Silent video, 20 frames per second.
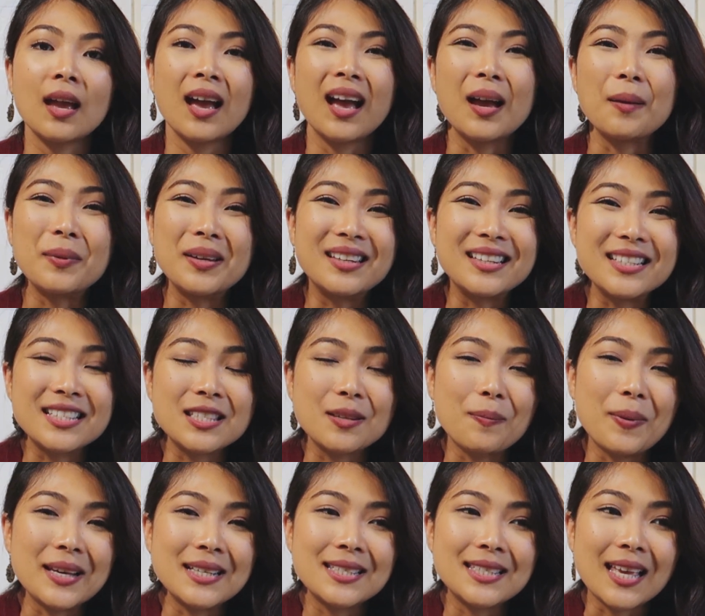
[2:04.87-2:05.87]
I mean, it's the
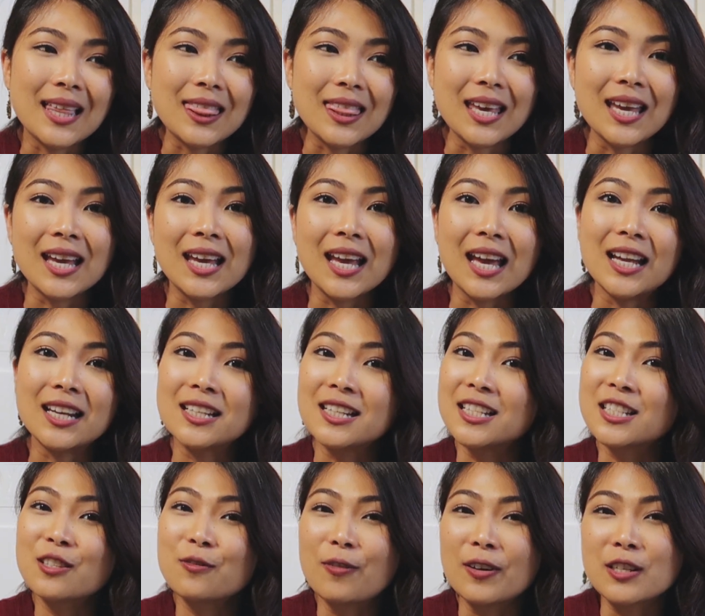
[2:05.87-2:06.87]
basic thing and
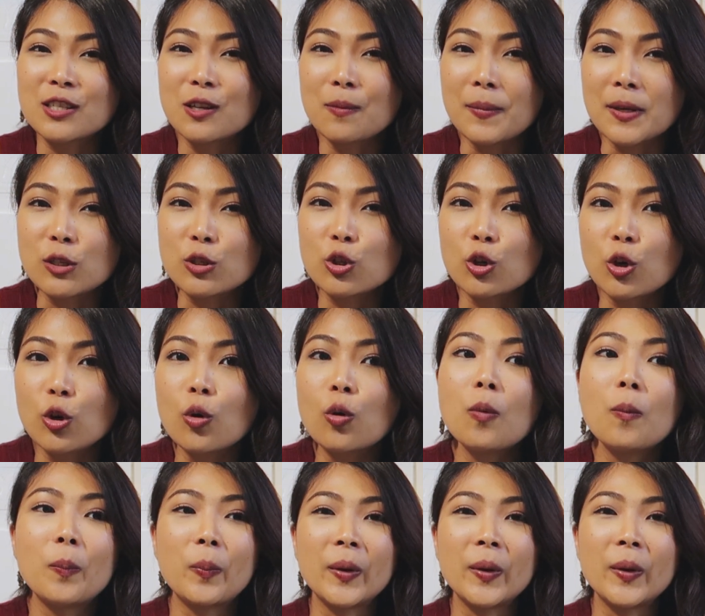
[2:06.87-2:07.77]
it's fundamental,